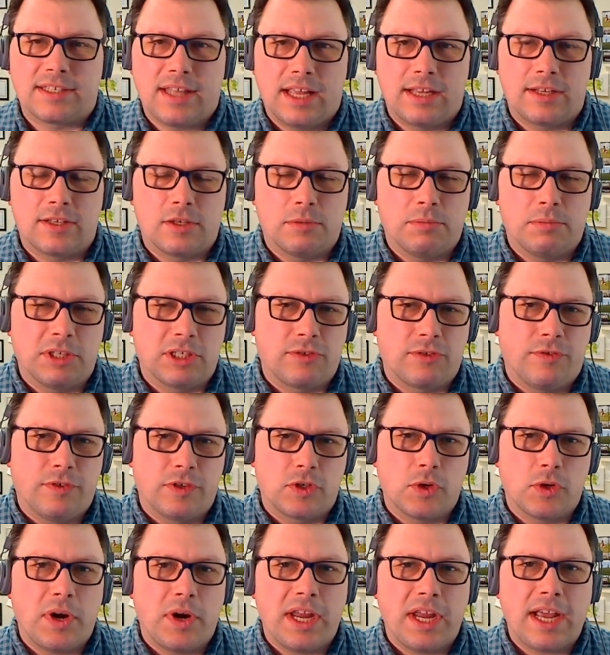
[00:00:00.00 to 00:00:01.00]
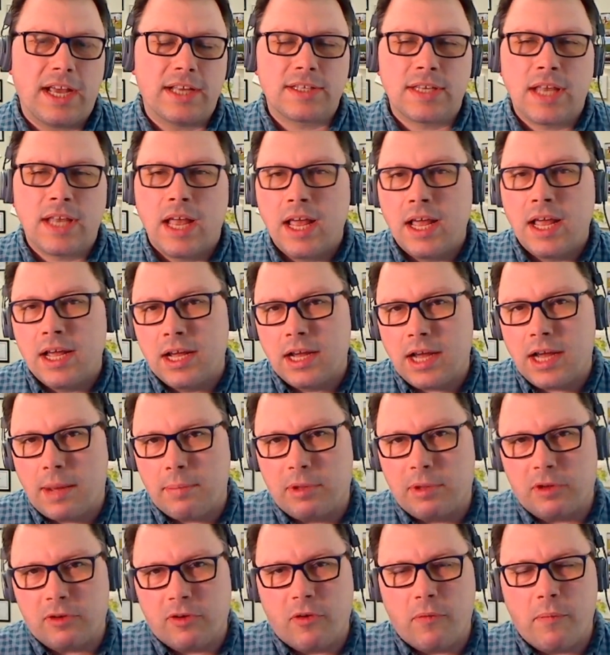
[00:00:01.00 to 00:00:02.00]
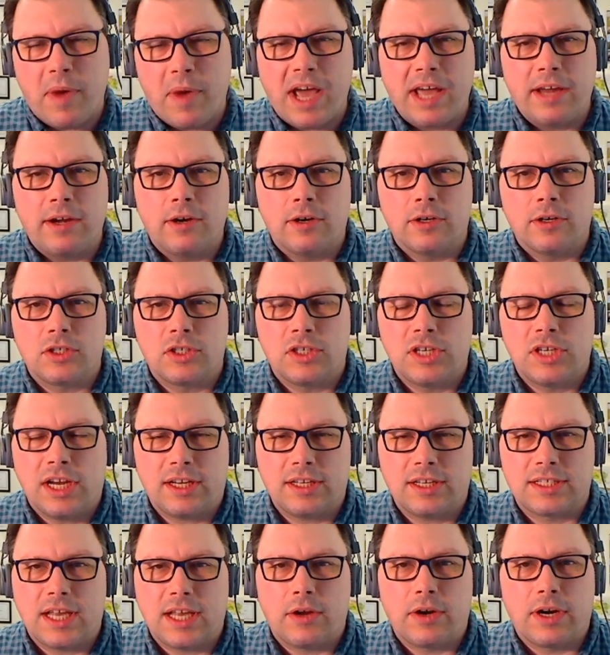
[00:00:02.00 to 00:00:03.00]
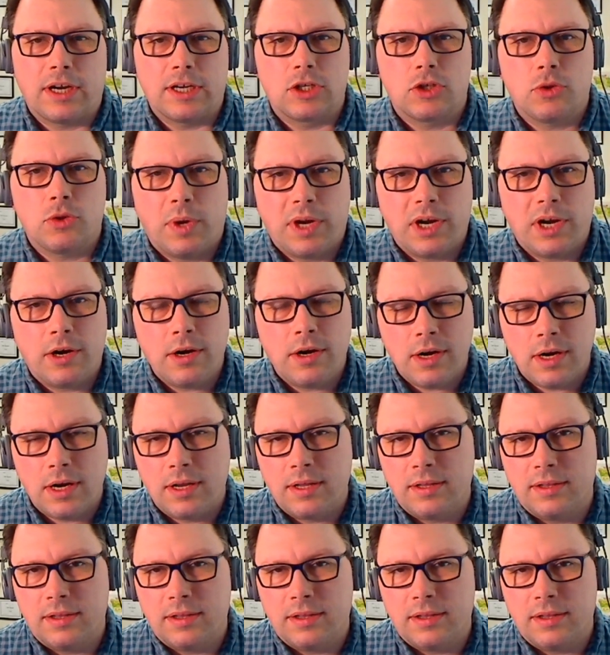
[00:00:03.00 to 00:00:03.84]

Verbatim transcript: Thanks so much for joining us. A couple of reminders. Check us out on Twitter.